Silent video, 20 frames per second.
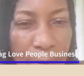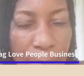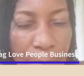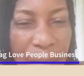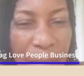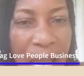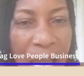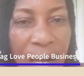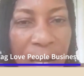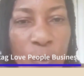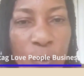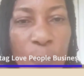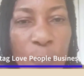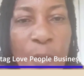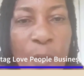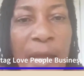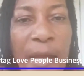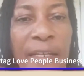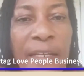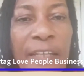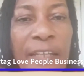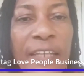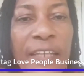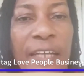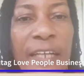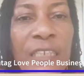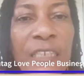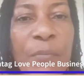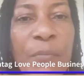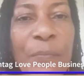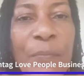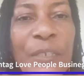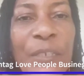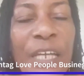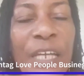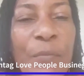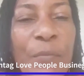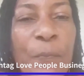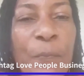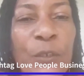Me I look pan that and say, make me
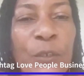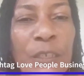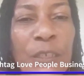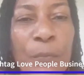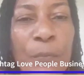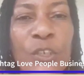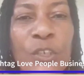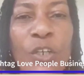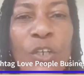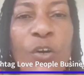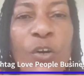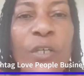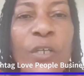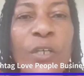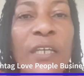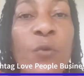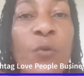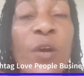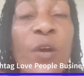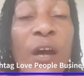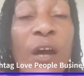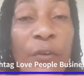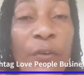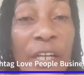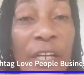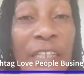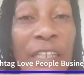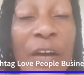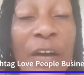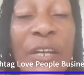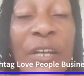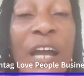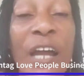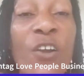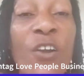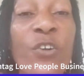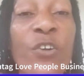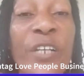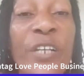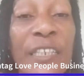send me pussy picture come give whole on That I with a
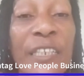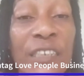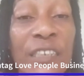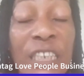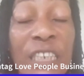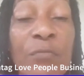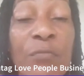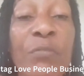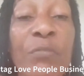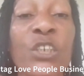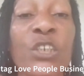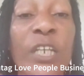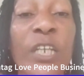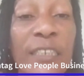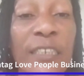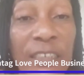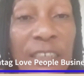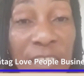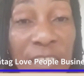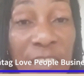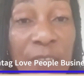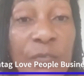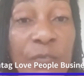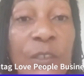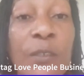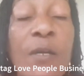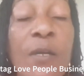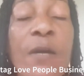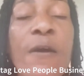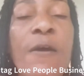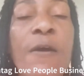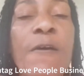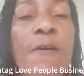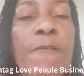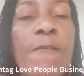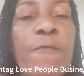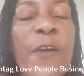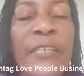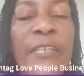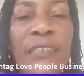Lorraine seat, Michelle seat,
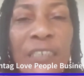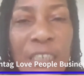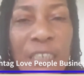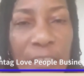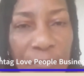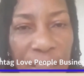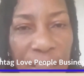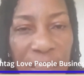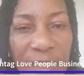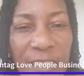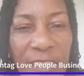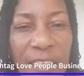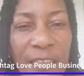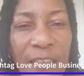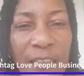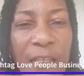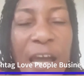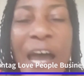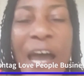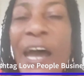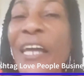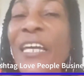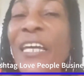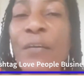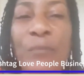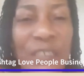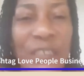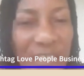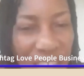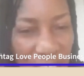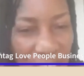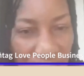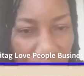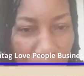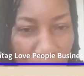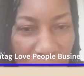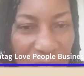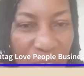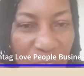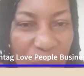festive seat, and him
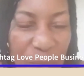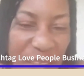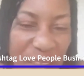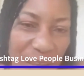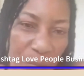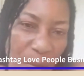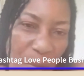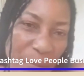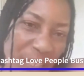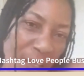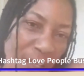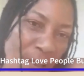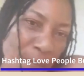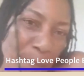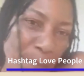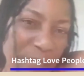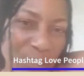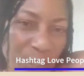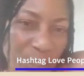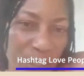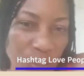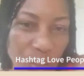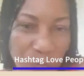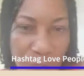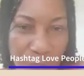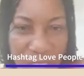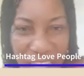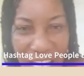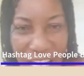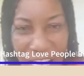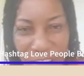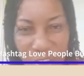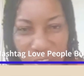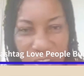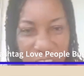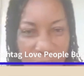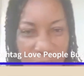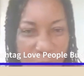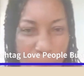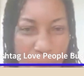seat. Me say, me, me, me, me just don't be that
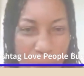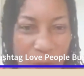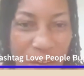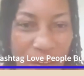shave up